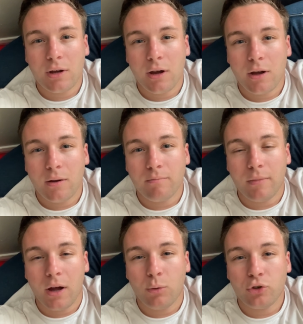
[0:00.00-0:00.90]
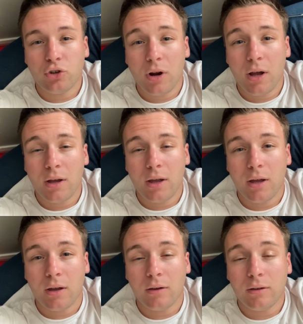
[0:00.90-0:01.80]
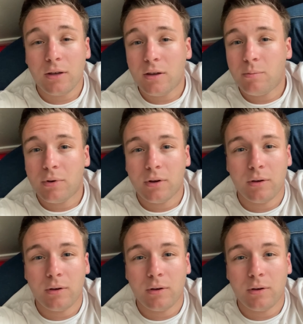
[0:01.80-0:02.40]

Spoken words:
I will try and keep